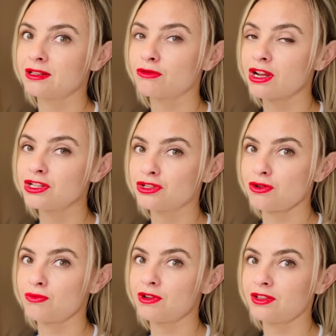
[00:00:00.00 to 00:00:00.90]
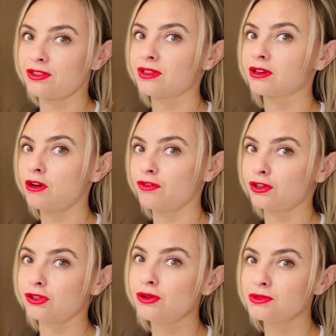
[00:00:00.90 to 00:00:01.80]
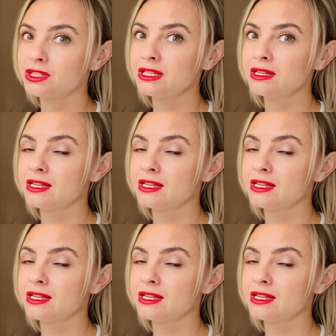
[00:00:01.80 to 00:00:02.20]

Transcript: ratio of closing